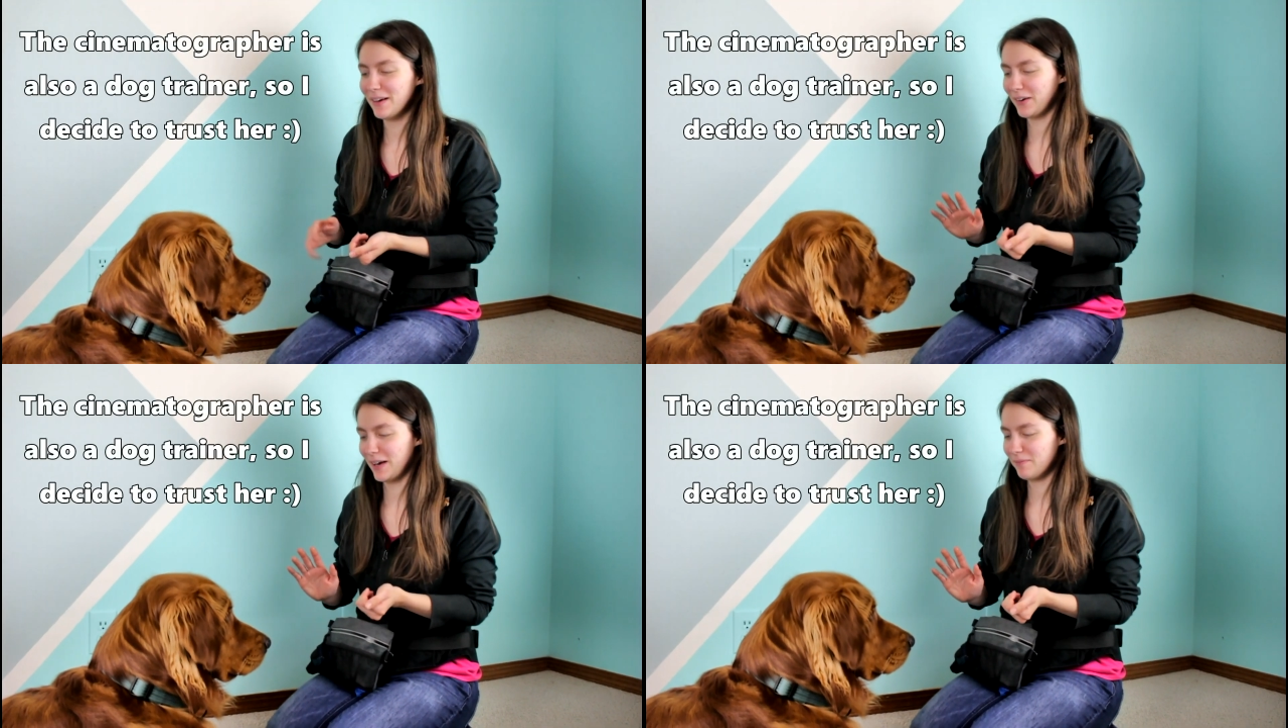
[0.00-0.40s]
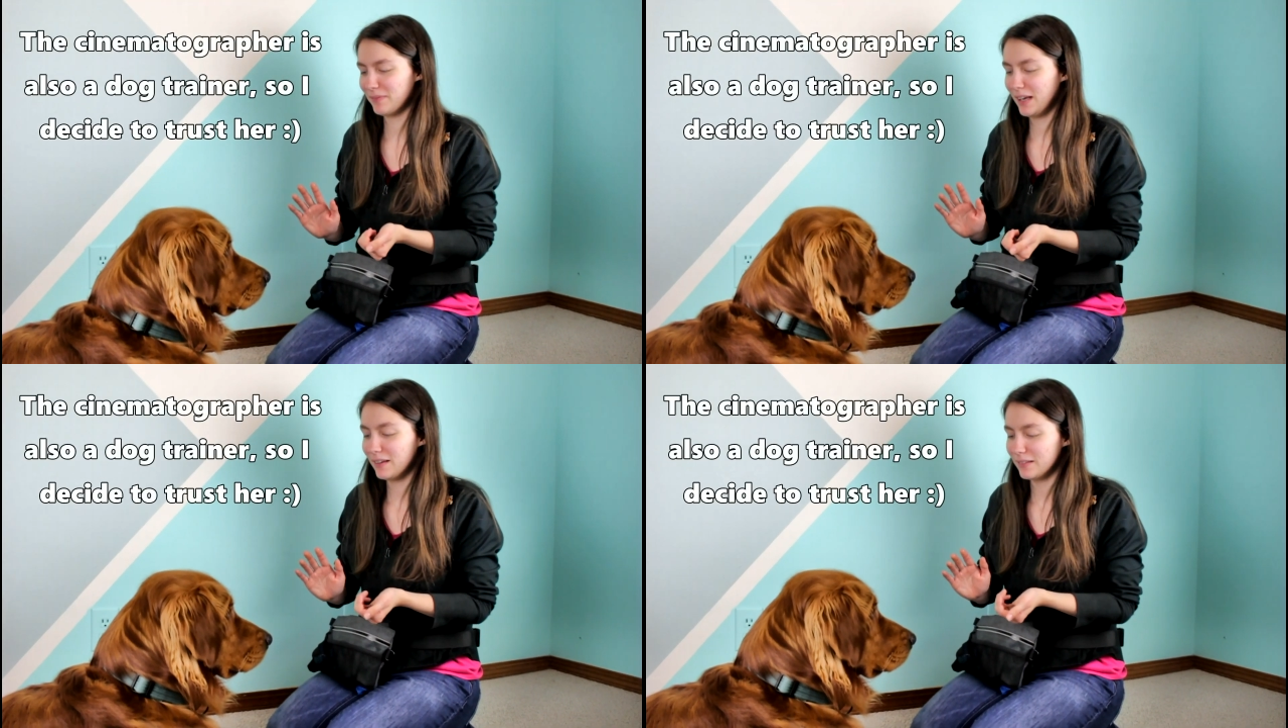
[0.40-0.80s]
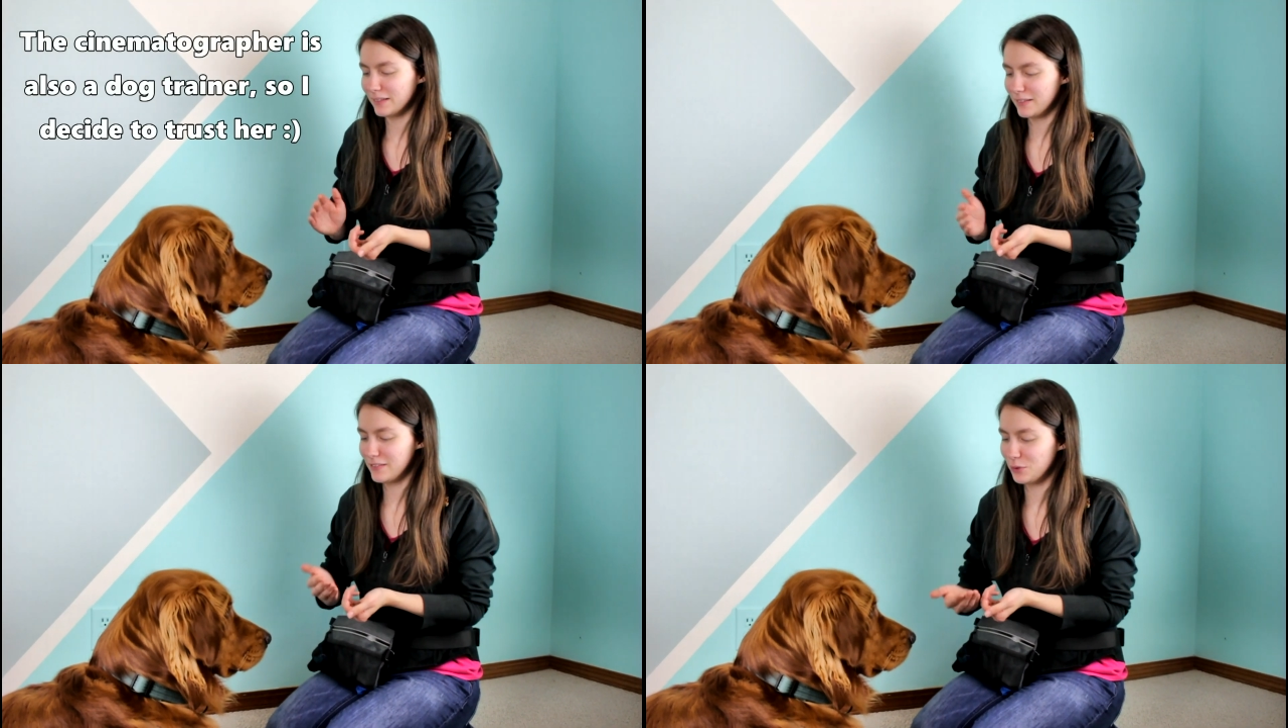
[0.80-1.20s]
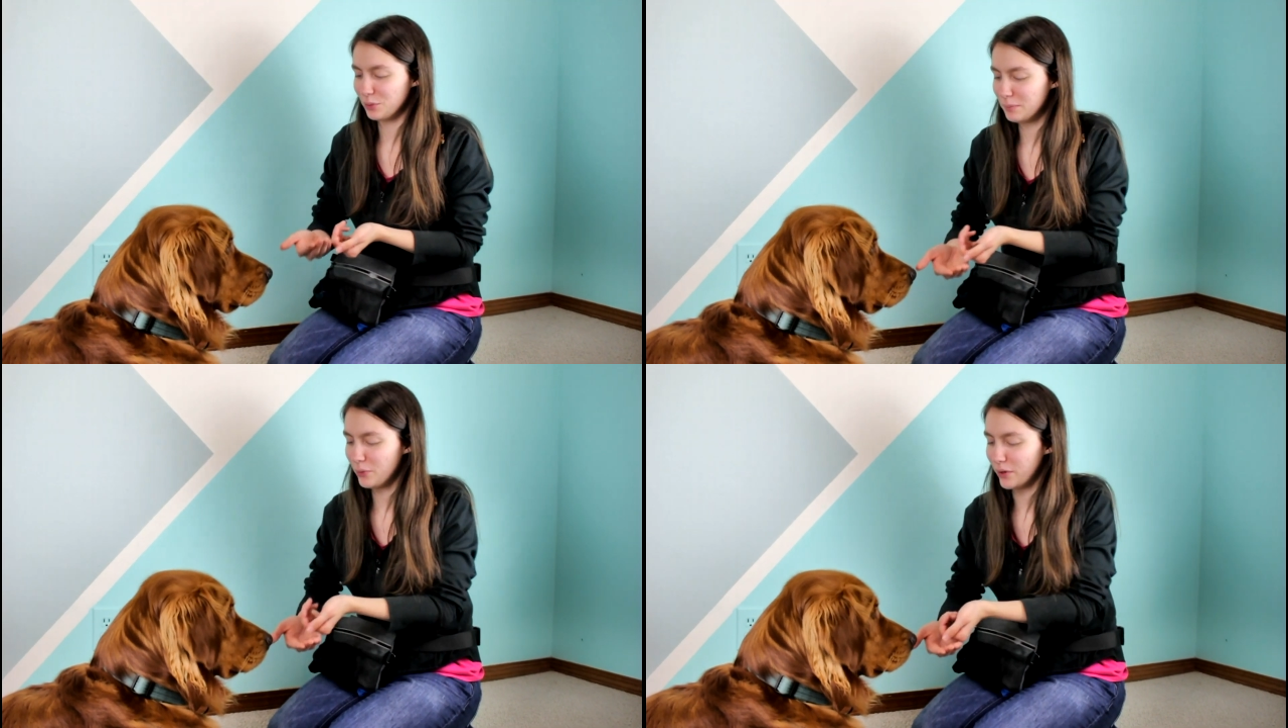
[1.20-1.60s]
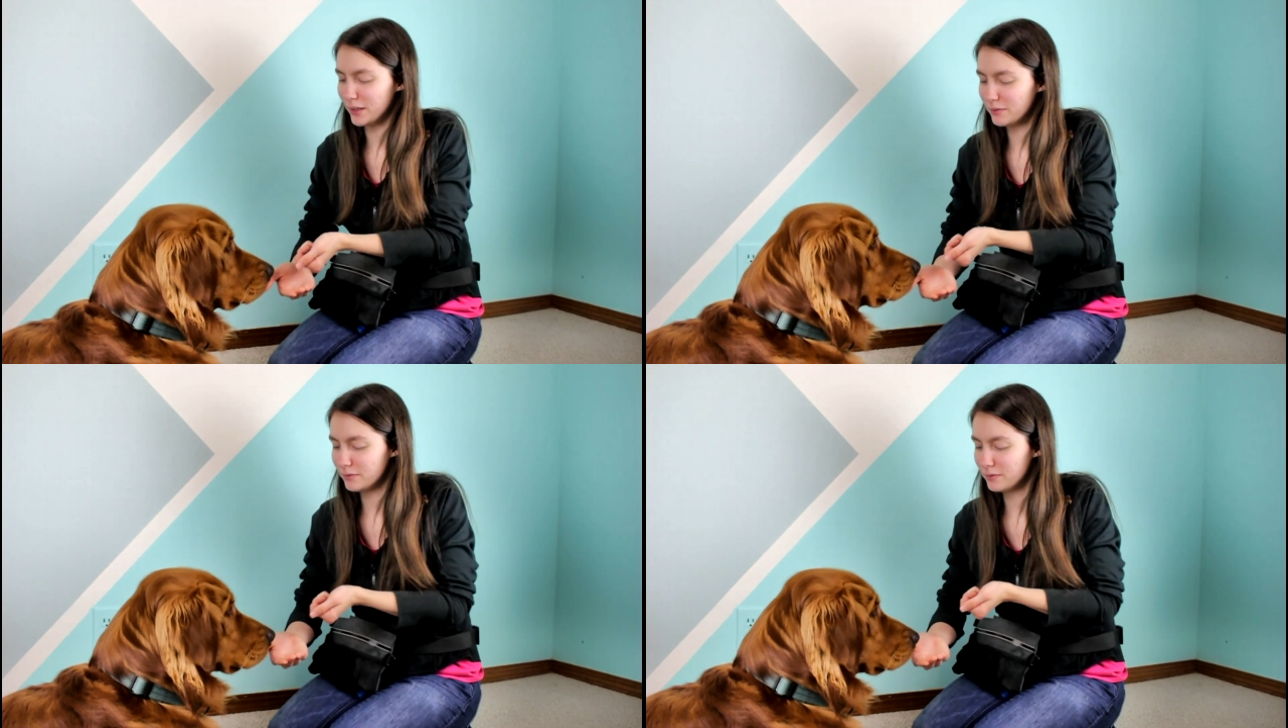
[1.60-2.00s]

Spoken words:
Okay. Let's do one more.